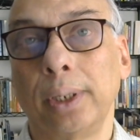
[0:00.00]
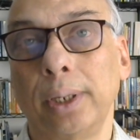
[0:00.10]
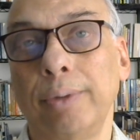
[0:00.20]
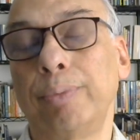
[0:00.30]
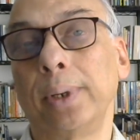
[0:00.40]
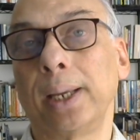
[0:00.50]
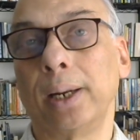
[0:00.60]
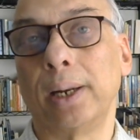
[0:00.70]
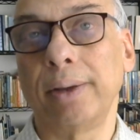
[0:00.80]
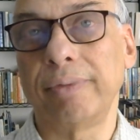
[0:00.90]
If we
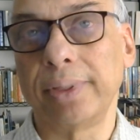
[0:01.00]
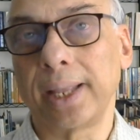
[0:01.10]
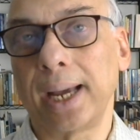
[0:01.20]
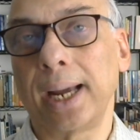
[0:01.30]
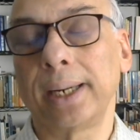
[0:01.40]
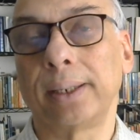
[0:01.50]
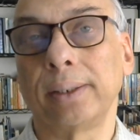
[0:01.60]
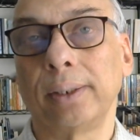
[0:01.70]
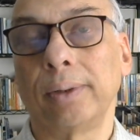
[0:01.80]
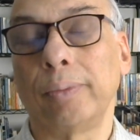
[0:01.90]
can live in that,
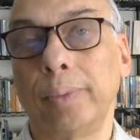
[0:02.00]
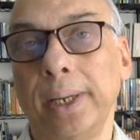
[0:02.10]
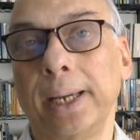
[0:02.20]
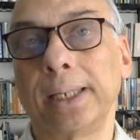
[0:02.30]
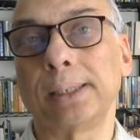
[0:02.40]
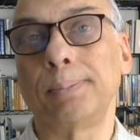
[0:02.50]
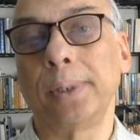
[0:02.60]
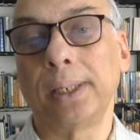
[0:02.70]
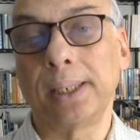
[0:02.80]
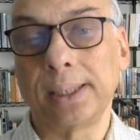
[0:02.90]
we
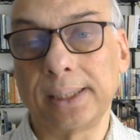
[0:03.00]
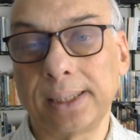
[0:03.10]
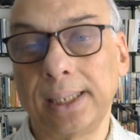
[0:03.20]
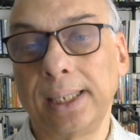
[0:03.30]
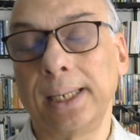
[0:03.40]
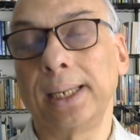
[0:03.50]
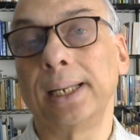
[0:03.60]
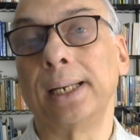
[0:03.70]
experience a